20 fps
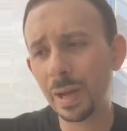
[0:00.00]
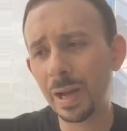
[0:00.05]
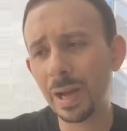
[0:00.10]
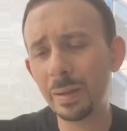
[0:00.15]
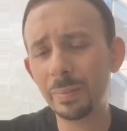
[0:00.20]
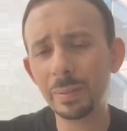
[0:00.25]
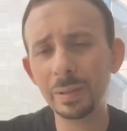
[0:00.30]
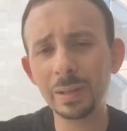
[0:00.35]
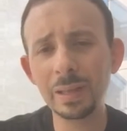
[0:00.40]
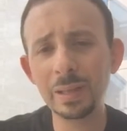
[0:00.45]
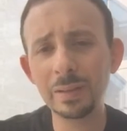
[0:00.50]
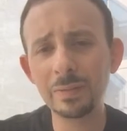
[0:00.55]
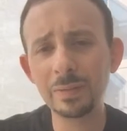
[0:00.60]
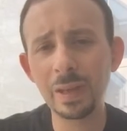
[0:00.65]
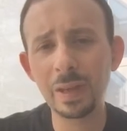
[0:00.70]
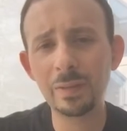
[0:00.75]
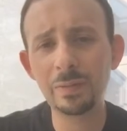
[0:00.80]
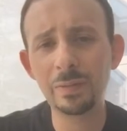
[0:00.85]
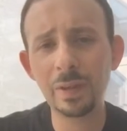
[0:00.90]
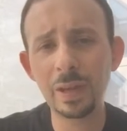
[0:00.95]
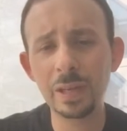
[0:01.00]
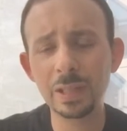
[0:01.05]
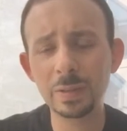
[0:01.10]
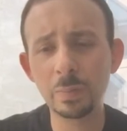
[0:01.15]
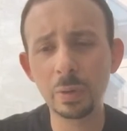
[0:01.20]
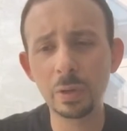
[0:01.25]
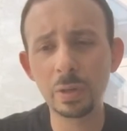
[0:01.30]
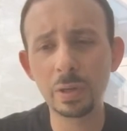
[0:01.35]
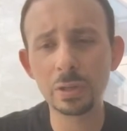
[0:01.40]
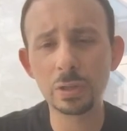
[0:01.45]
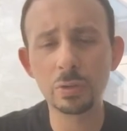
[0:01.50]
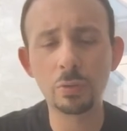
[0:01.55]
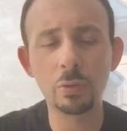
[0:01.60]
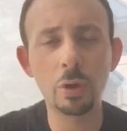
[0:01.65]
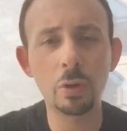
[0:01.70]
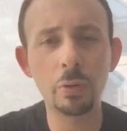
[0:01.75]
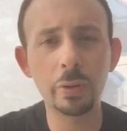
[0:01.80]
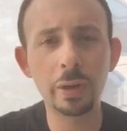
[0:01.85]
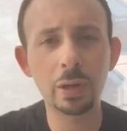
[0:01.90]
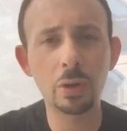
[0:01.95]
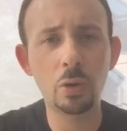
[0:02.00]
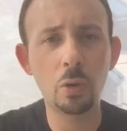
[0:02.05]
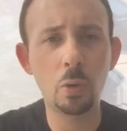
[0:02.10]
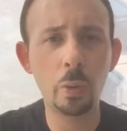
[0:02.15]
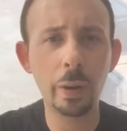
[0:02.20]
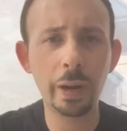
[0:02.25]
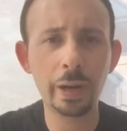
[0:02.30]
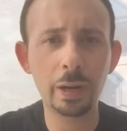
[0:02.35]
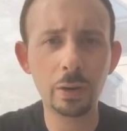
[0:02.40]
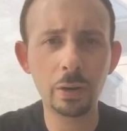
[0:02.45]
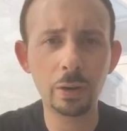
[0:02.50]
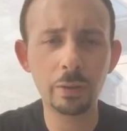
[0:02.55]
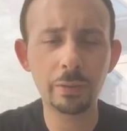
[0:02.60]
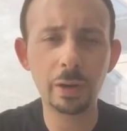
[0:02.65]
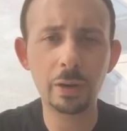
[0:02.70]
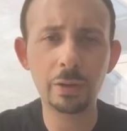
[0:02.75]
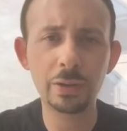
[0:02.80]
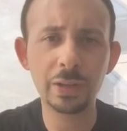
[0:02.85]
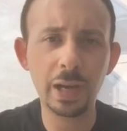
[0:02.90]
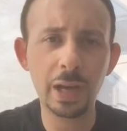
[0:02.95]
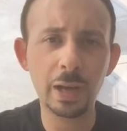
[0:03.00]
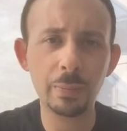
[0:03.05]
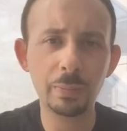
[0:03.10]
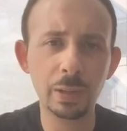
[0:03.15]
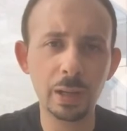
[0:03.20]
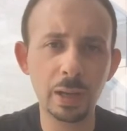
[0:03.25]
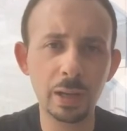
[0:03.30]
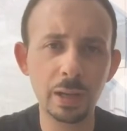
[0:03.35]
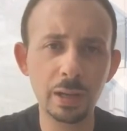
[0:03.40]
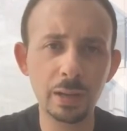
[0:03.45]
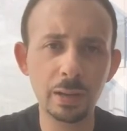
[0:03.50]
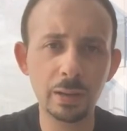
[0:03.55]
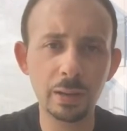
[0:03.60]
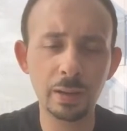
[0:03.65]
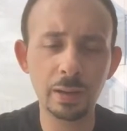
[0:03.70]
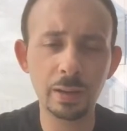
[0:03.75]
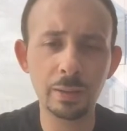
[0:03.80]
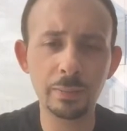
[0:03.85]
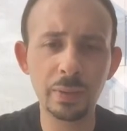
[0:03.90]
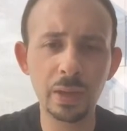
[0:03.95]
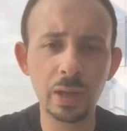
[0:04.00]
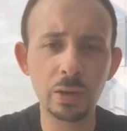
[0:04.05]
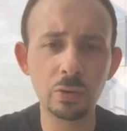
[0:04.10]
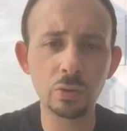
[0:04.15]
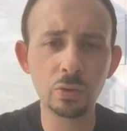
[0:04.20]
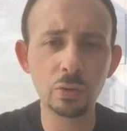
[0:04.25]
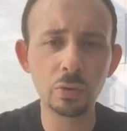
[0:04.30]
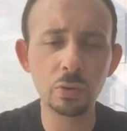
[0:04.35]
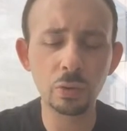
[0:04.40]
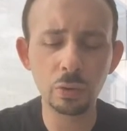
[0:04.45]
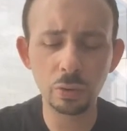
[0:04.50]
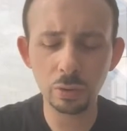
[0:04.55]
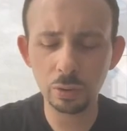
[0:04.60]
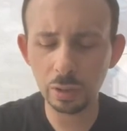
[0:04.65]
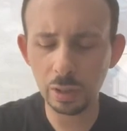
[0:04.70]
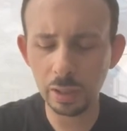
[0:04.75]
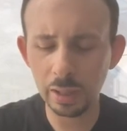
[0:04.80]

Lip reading: I believe that Facebook is growing quicker, their top line, than Google.